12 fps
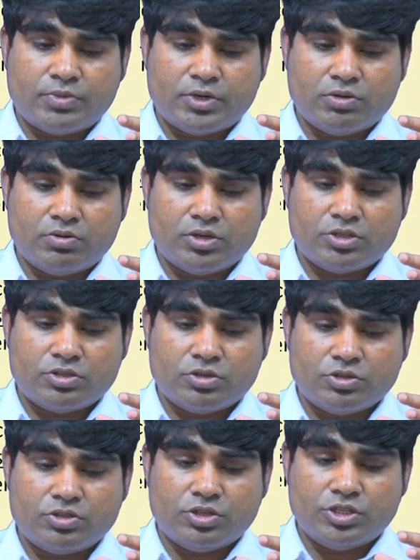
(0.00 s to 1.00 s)
particular
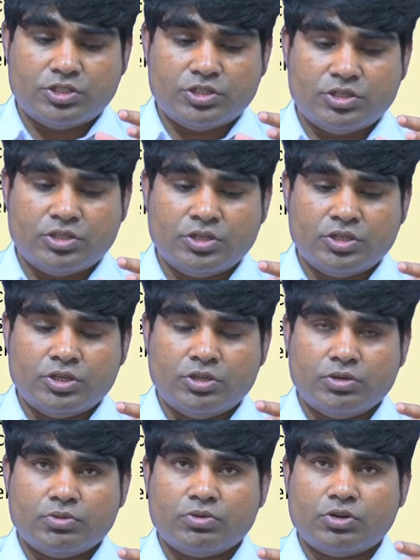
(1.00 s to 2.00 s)
structure is you
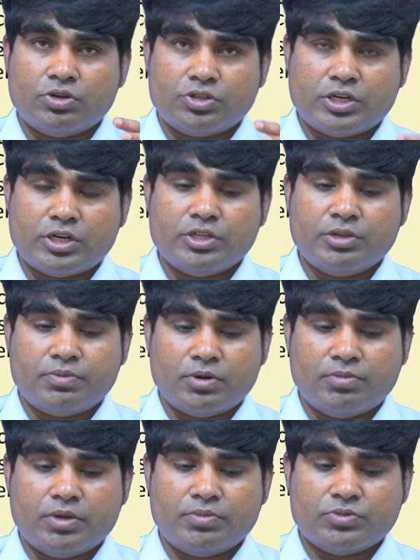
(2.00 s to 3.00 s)
have to understand the
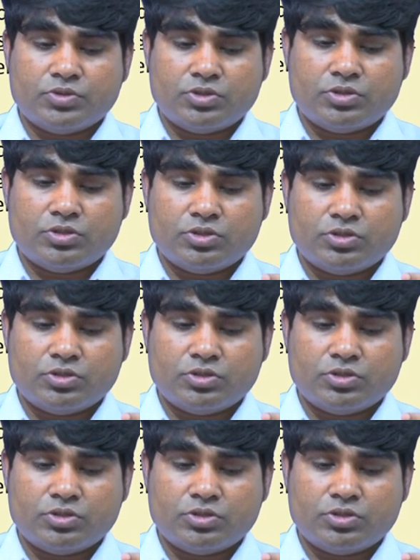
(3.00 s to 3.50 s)
problems.